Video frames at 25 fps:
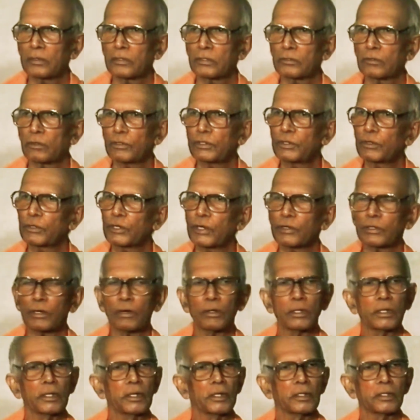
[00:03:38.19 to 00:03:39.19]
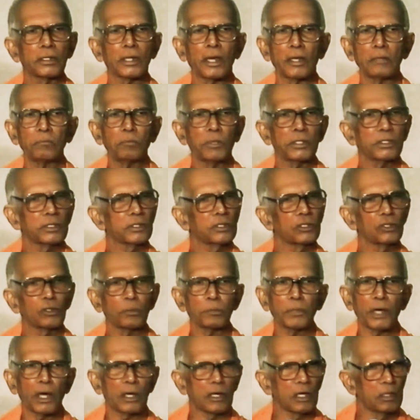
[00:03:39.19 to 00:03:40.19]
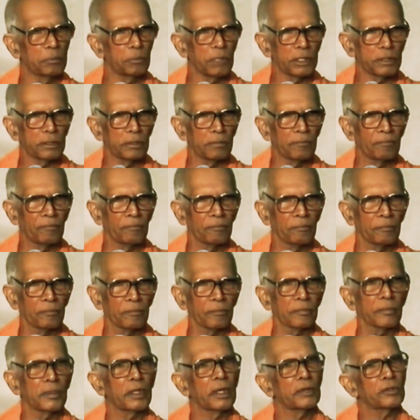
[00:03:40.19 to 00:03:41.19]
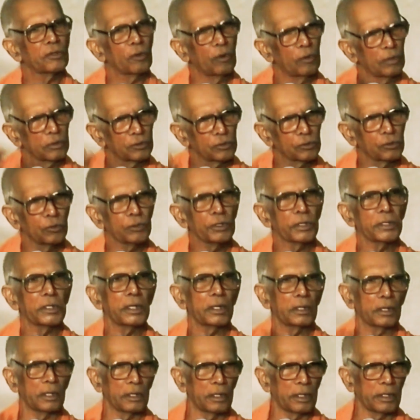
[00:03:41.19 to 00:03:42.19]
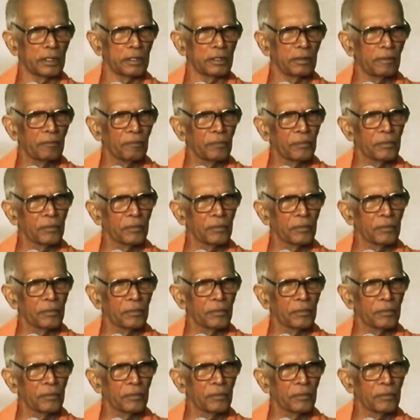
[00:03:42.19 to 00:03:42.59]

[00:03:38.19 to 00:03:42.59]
so you cannot get admission to parliament. That also he heard.